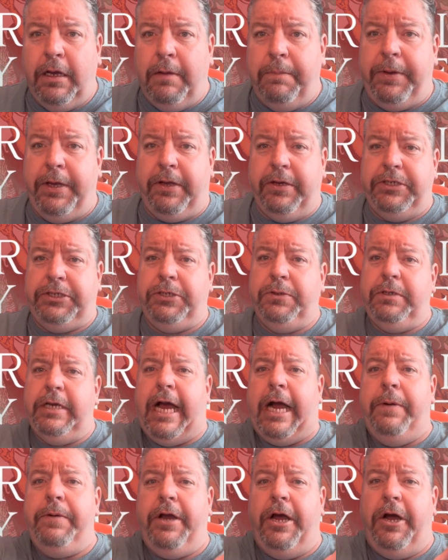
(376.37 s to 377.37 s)
because you
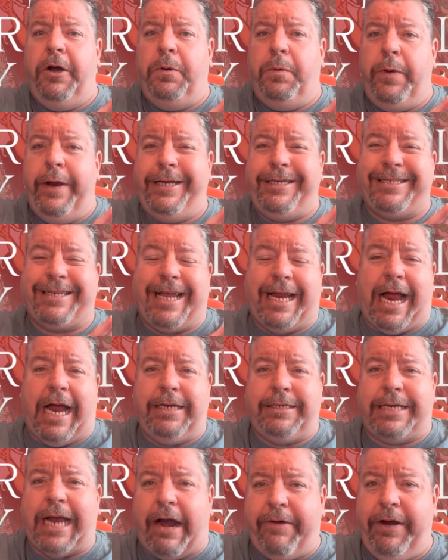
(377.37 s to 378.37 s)
now know which
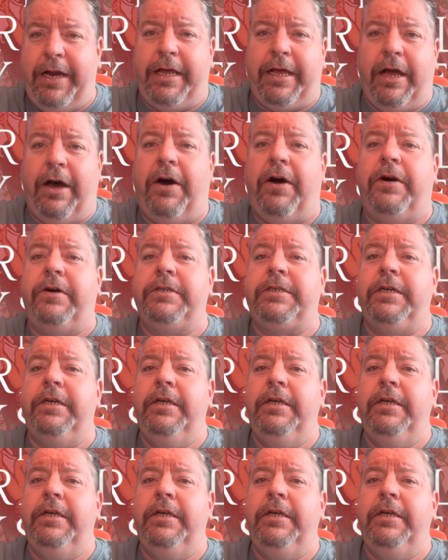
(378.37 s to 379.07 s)
tarot card